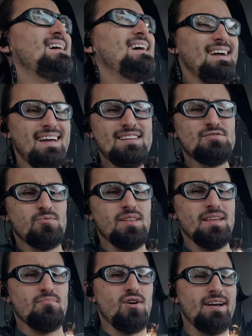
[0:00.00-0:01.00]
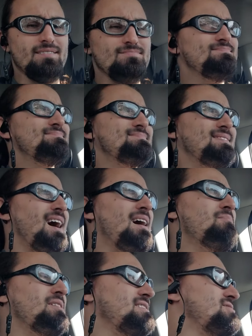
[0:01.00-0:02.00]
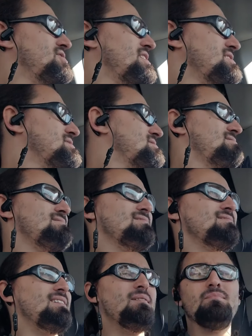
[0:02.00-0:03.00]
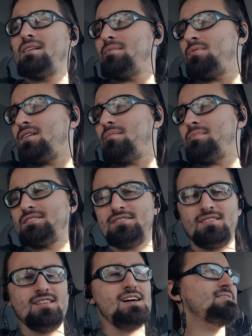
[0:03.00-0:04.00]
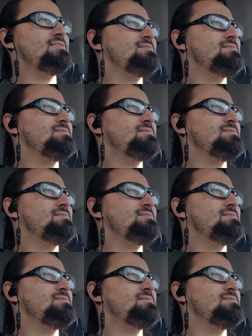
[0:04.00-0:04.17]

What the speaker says: It's really bright. I'm gonna put on my sunglasses.